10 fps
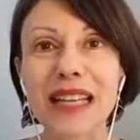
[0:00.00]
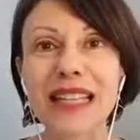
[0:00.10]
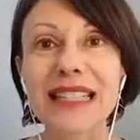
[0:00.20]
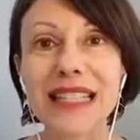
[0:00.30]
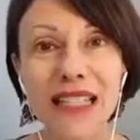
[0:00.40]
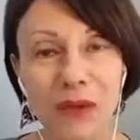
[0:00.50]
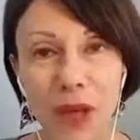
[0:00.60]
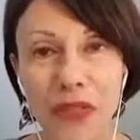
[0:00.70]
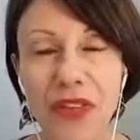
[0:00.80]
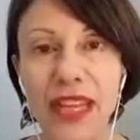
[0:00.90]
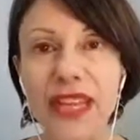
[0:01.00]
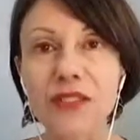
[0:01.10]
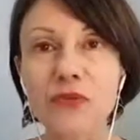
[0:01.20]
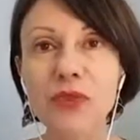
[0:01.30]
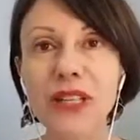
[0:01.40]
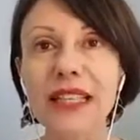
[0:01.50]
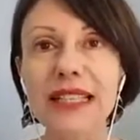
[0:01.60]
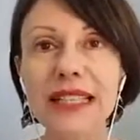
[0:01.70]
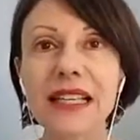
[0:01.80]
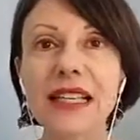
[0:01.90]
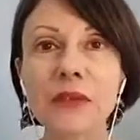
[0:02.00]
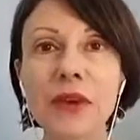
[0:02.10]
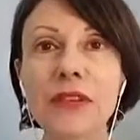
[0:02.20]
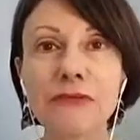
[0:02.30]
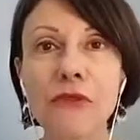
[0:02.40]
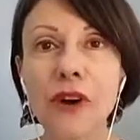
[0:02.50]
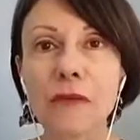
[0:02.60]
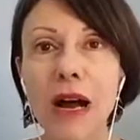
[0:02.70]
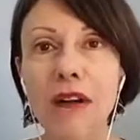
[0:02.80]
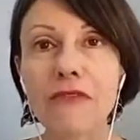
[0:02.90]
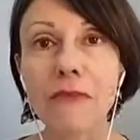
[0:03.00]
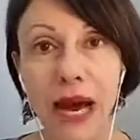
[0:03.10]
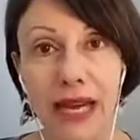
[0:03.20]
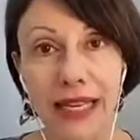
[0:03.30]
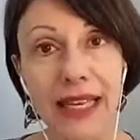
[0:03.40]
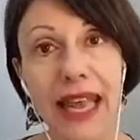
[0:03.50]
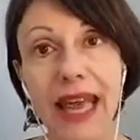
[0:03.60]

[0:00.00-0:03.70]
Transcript: dealing with it is really dealing with a form of money,